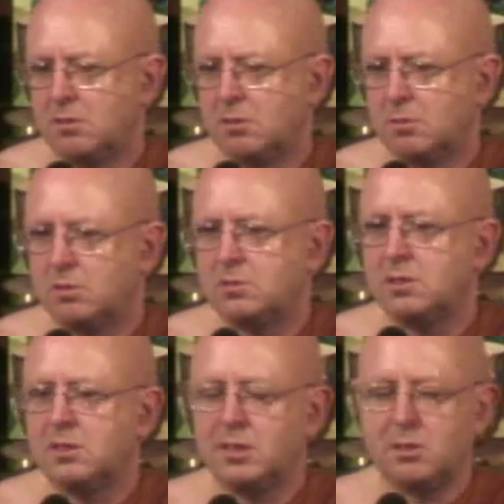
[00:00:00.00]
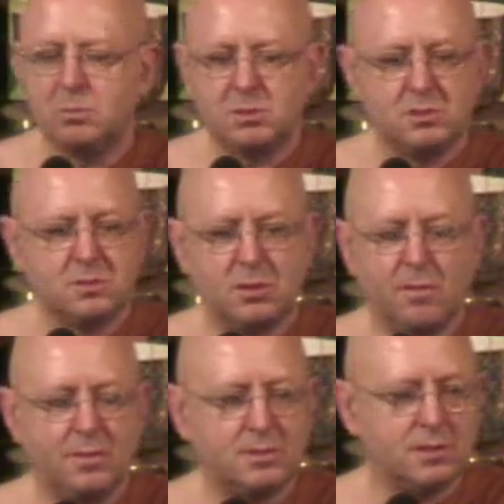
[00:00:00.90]
What she did was
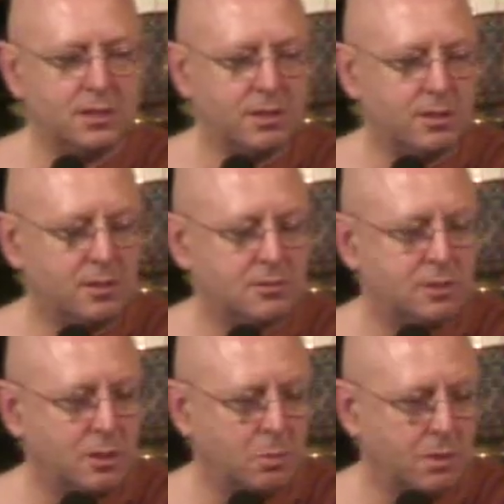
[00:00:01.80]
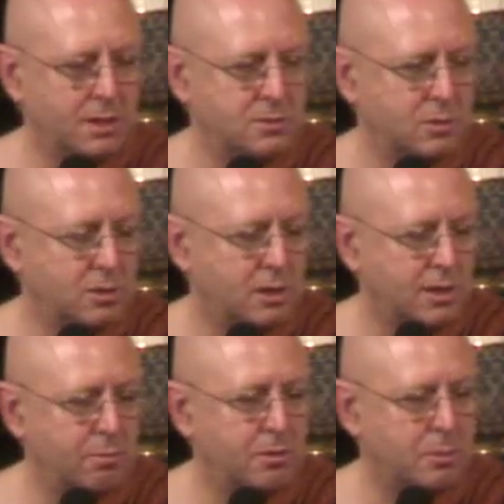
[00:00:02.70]
obviously there's no way she could
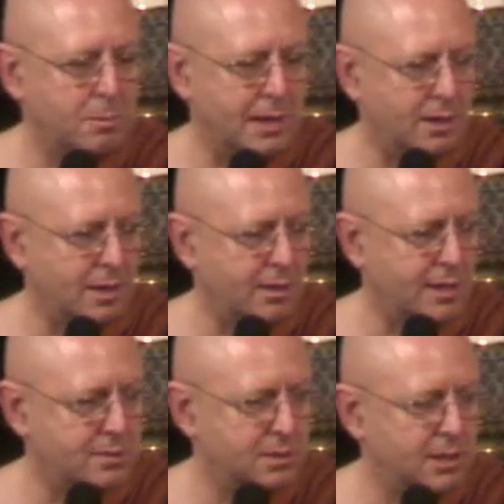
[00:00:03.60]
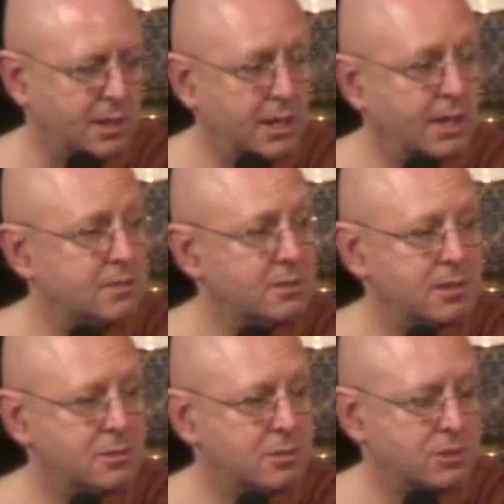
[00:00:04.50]
live with a man like that again. He had to
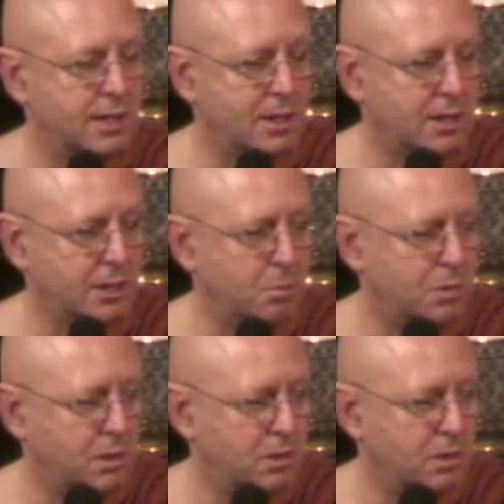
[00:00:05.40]
go to jail anyway.